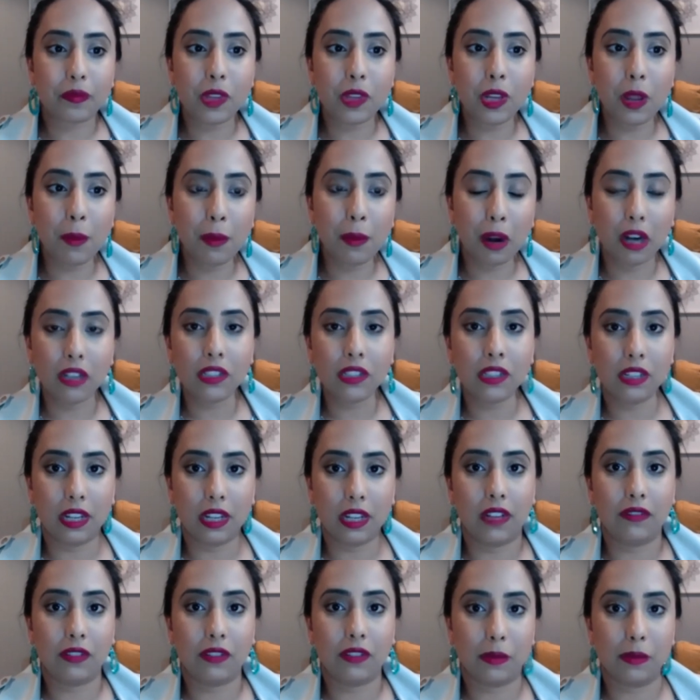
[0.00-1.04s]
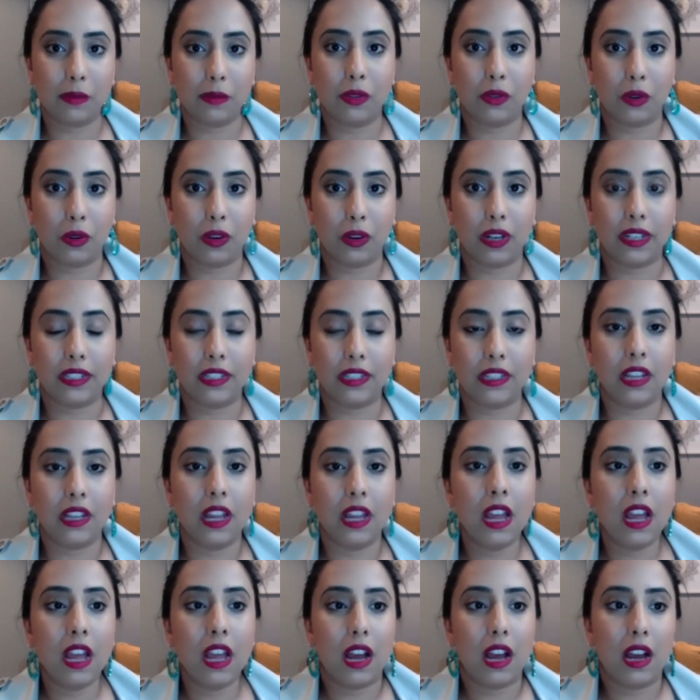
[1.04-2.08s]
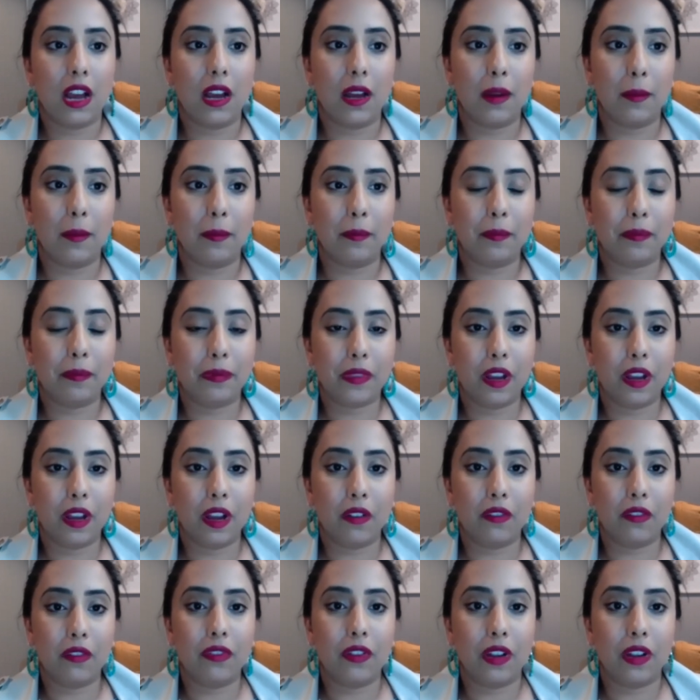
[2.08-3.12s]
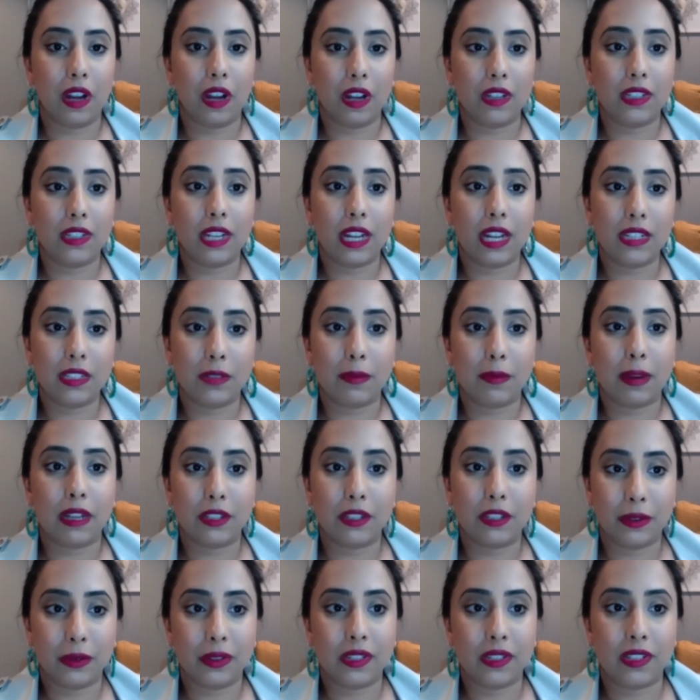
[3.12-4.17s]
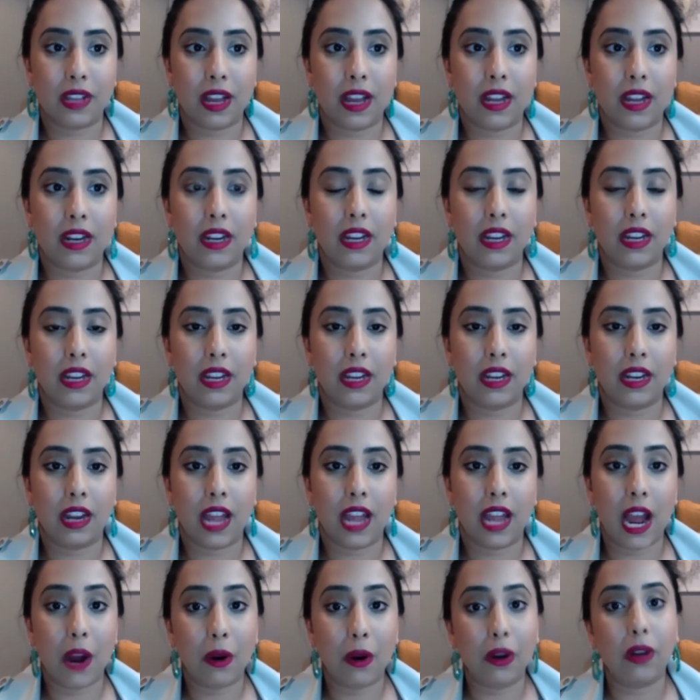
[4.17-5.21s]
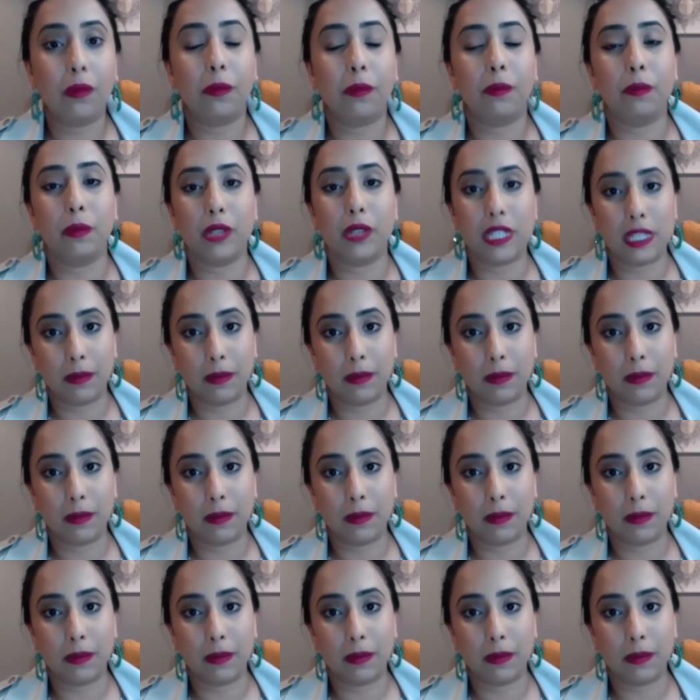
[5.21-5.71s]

personally of some stories um, of uh, deaths by suicide in our Muslim